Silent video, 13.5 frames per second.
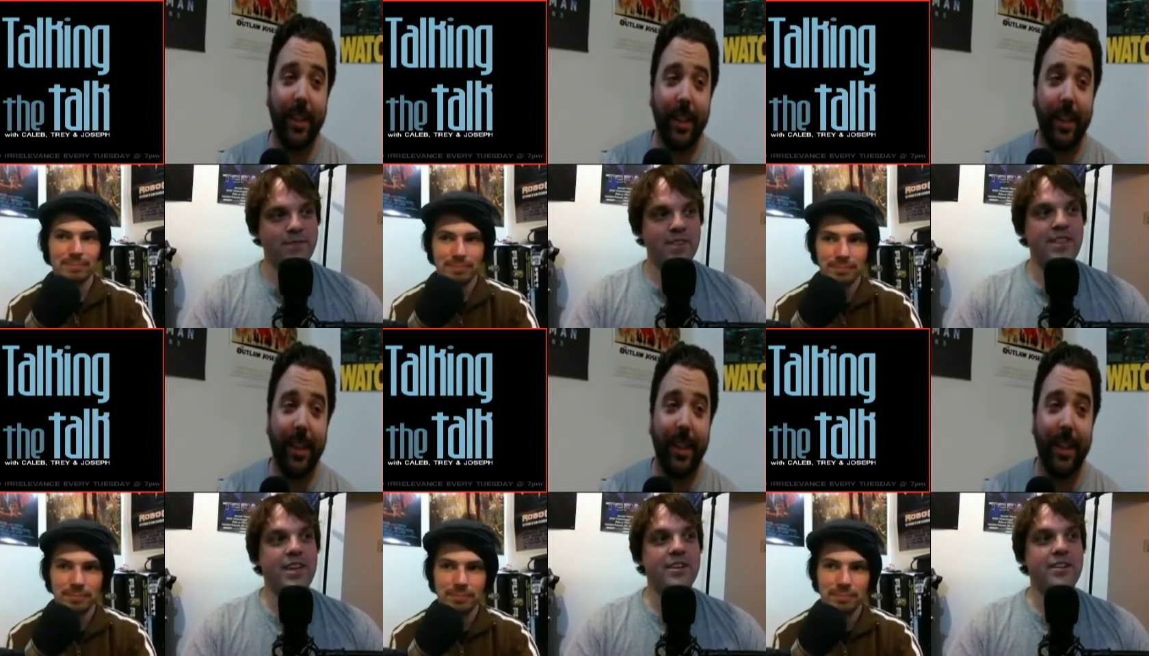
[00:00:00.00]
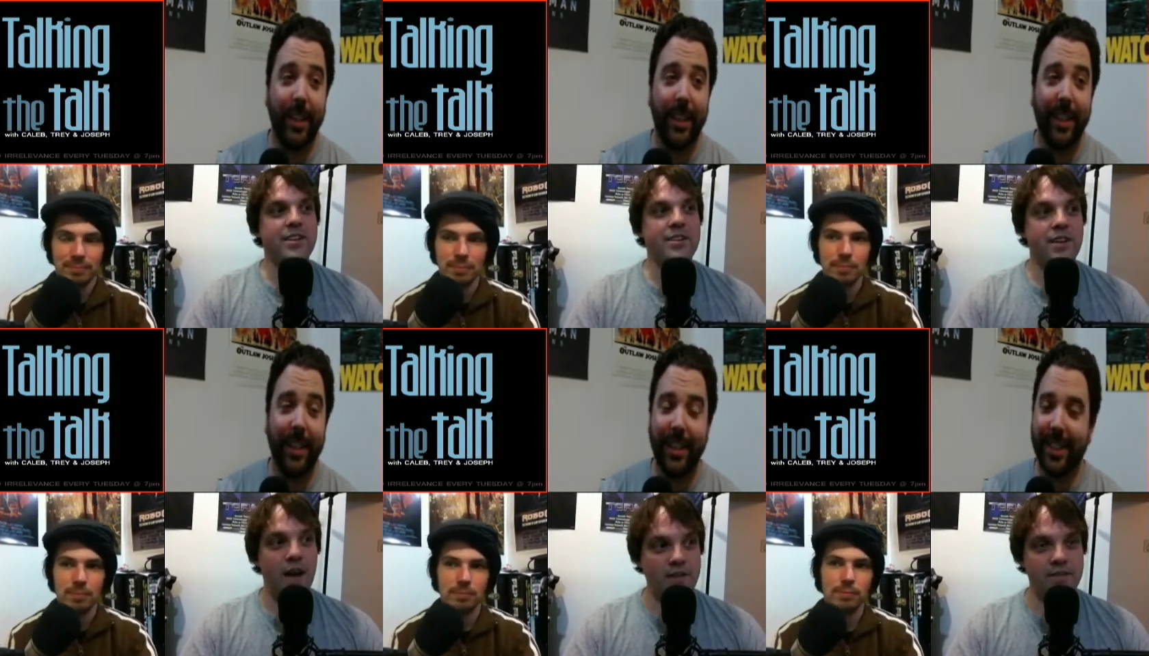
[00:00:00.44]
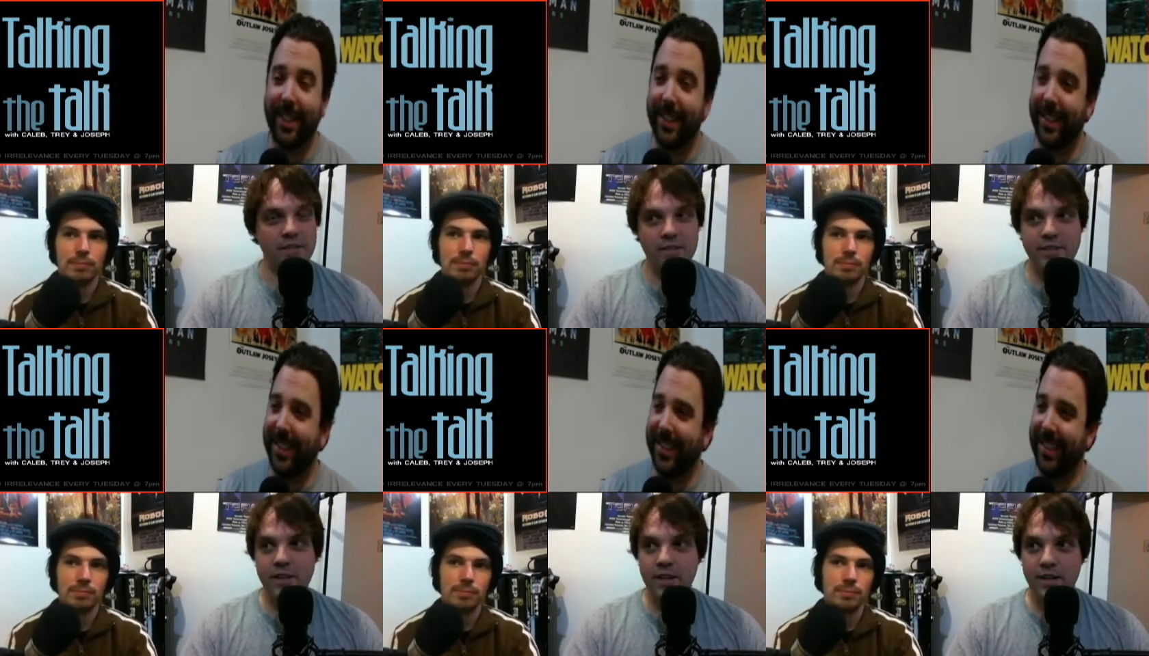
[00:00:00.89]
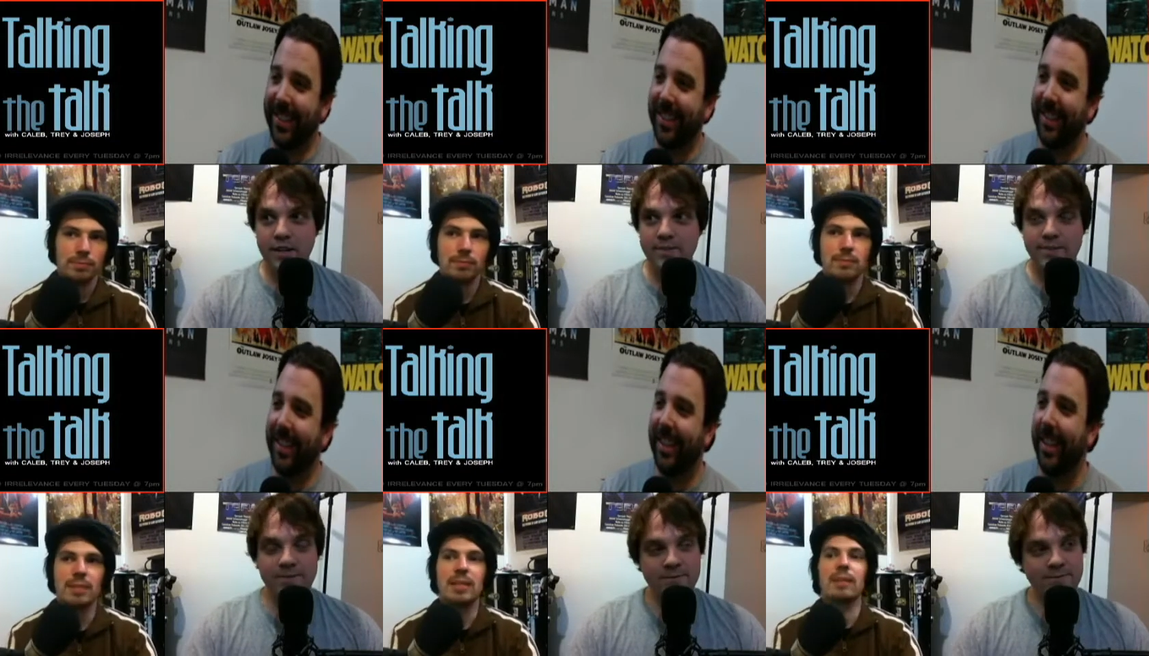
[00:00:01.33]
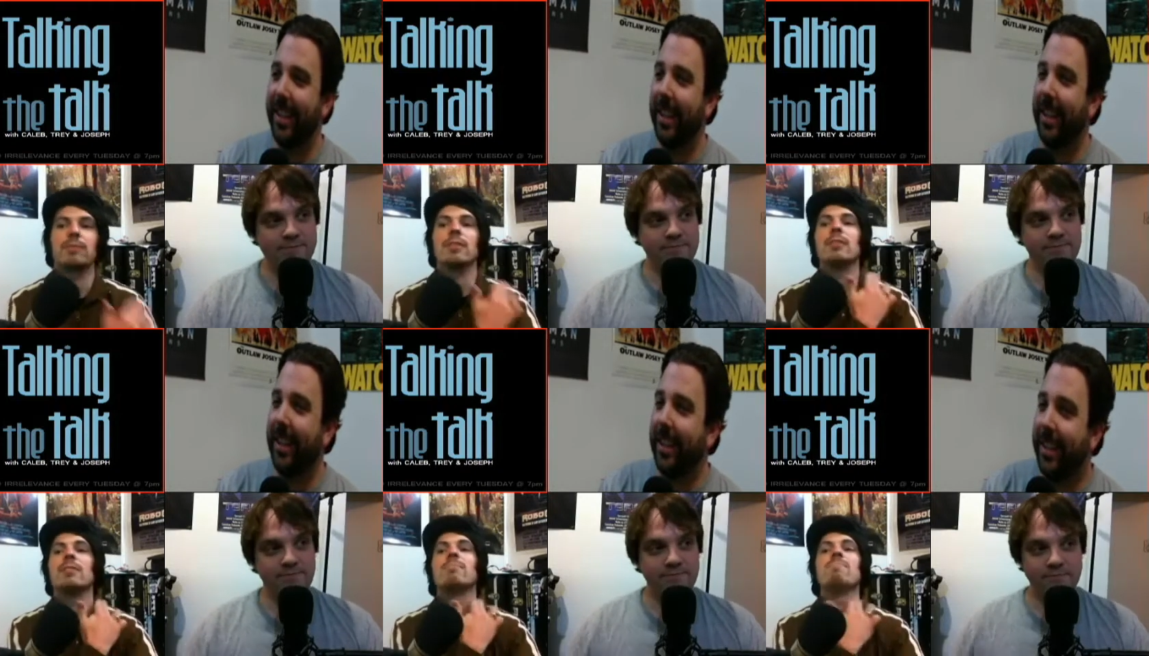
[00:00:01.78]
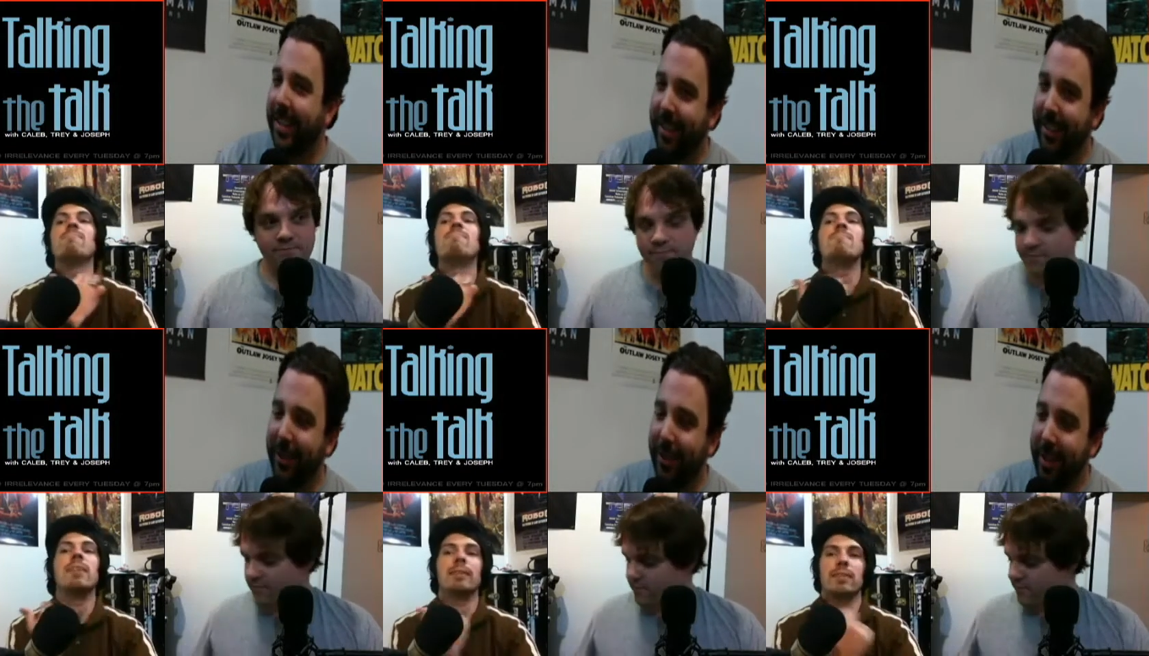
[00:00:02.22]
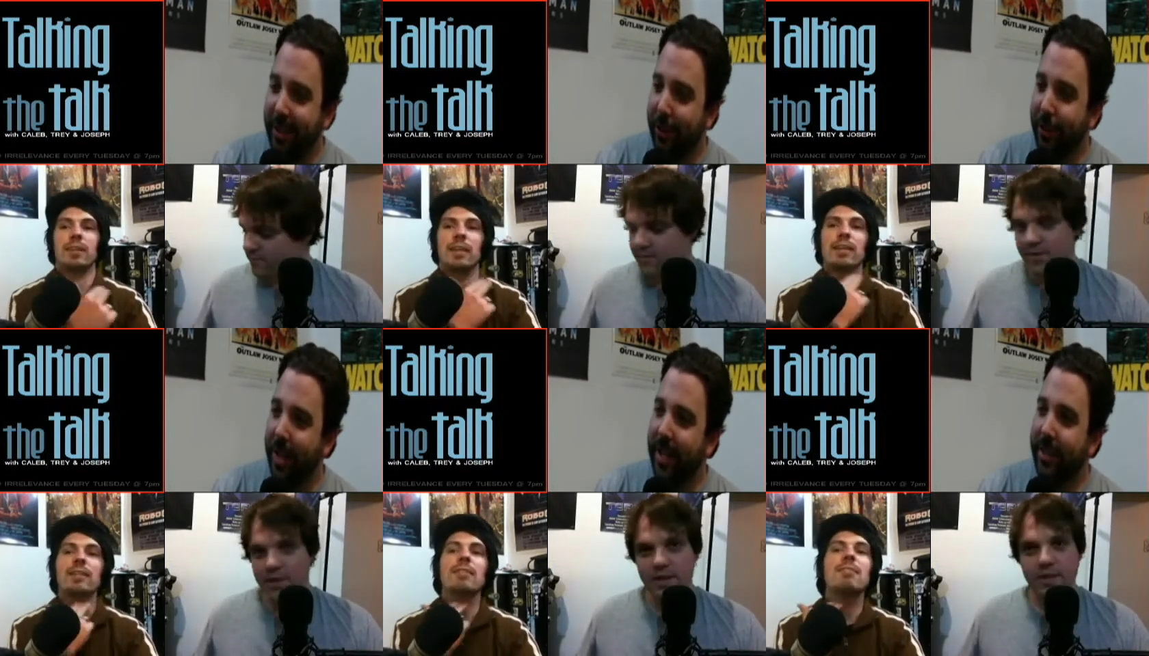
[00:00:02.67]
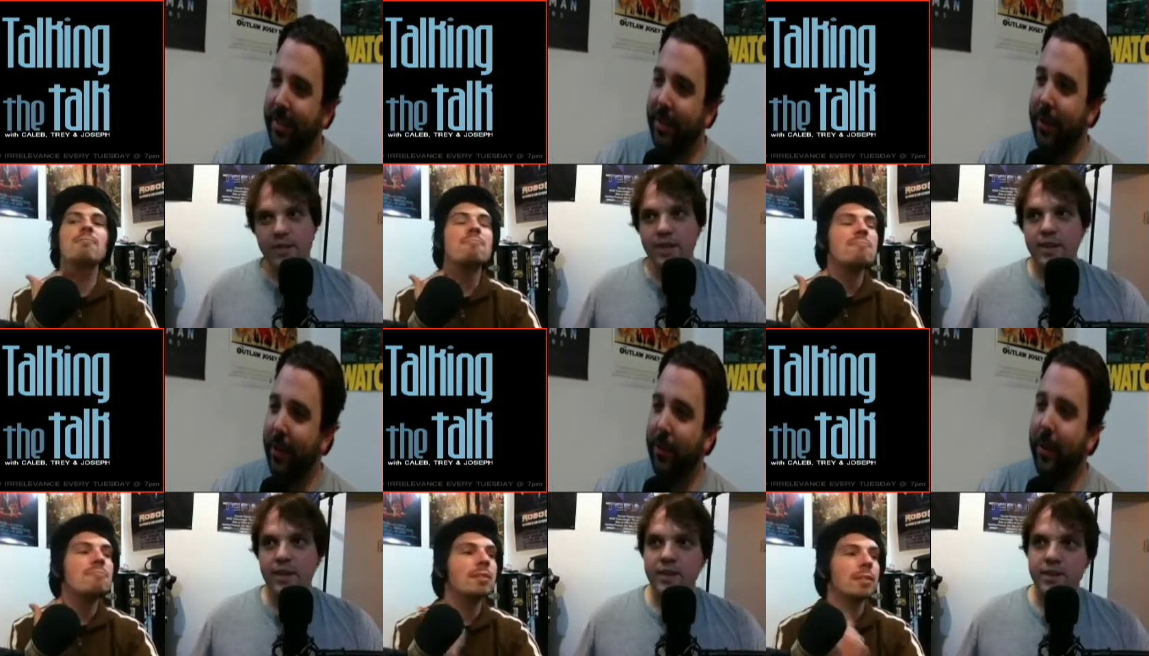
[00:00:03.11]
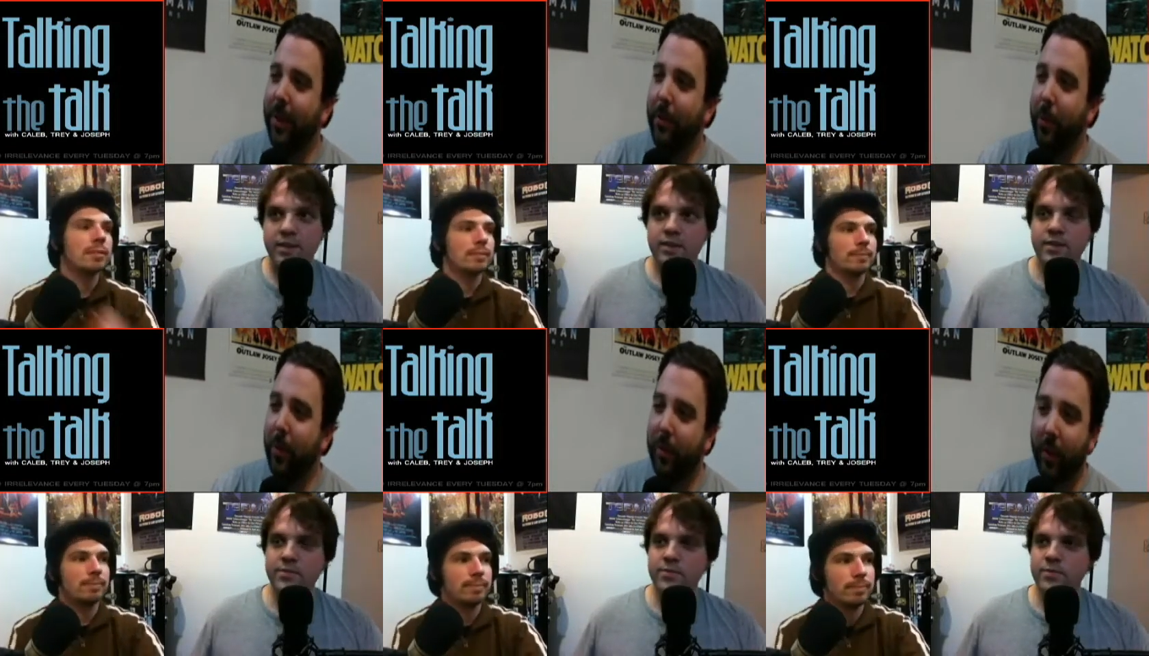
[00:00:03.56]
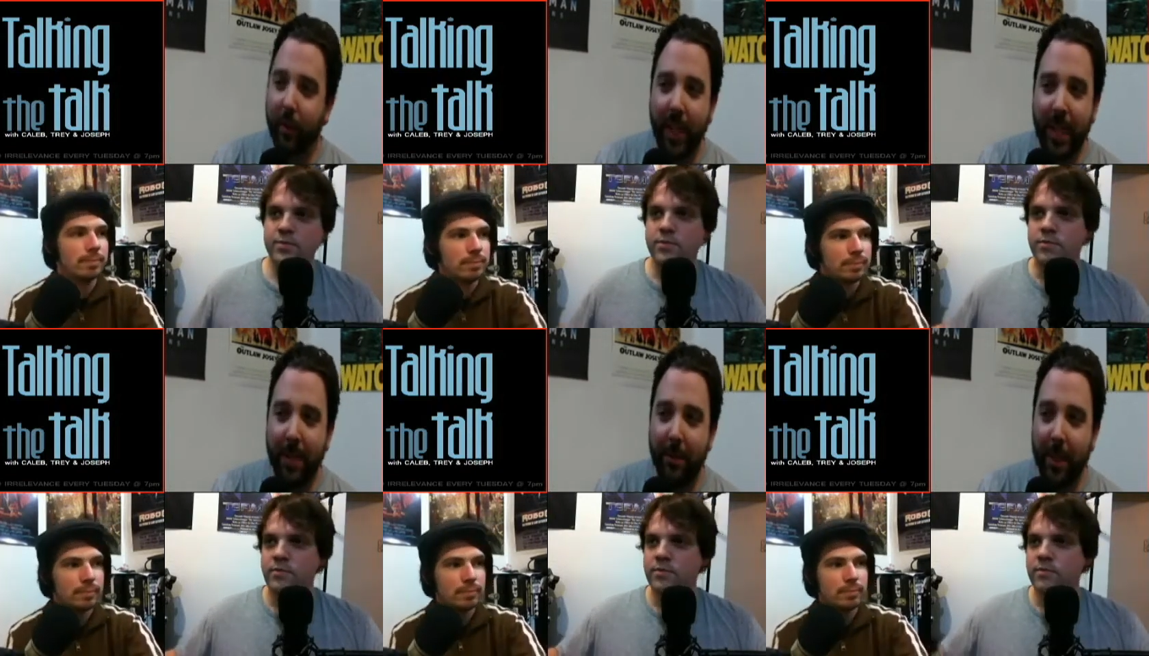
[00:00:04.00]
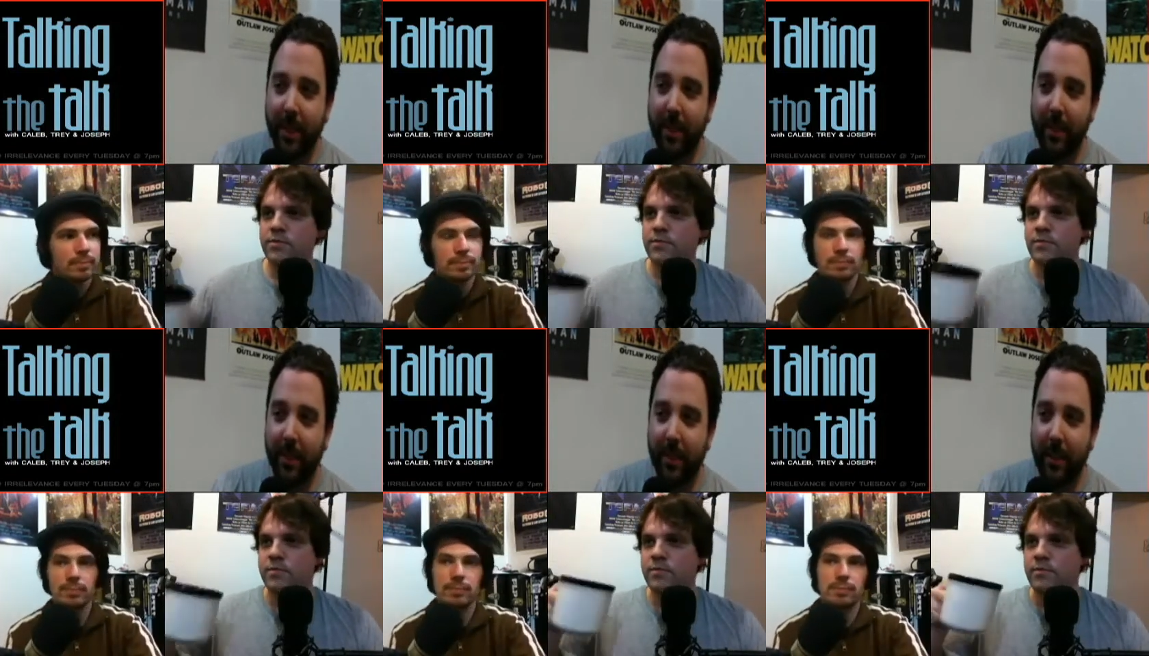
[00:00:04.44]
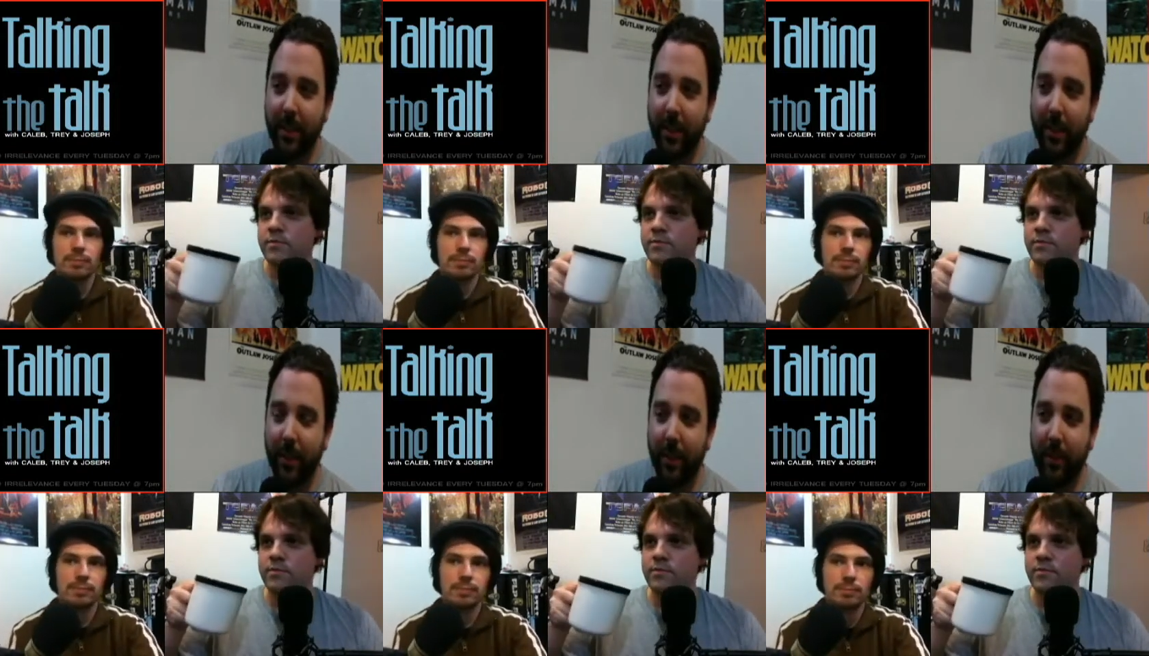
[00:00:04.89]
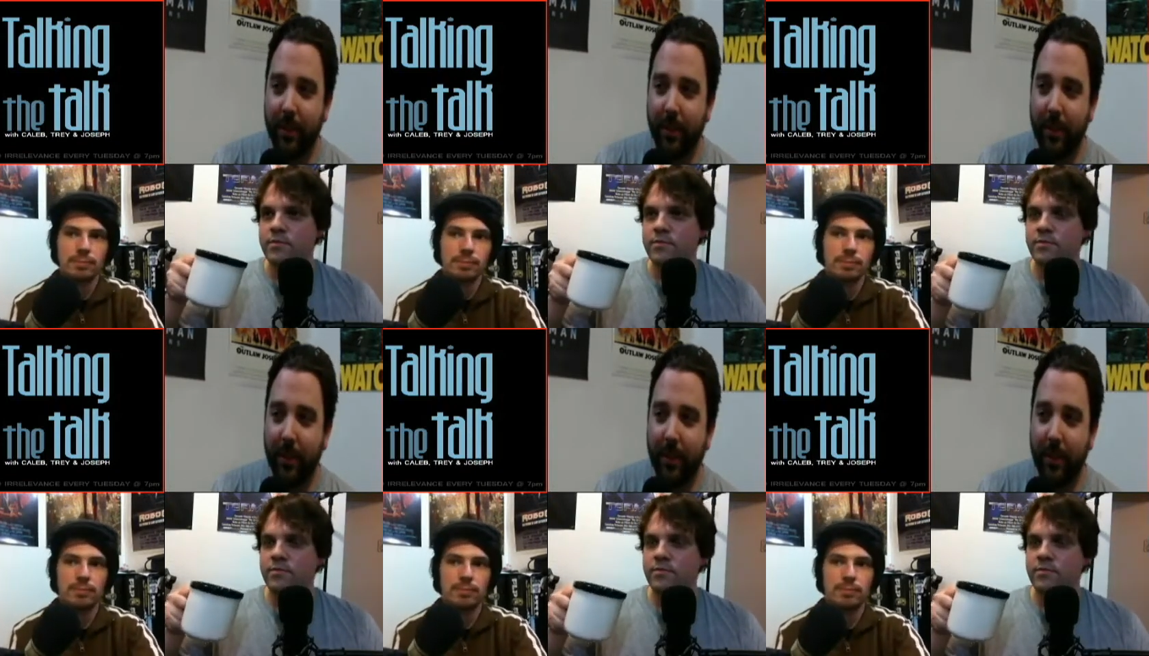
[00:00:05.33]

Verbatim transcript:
Speaker 1: They did not succeed. You have to. Do you think Trey is yeah. secretly Wolverine because you know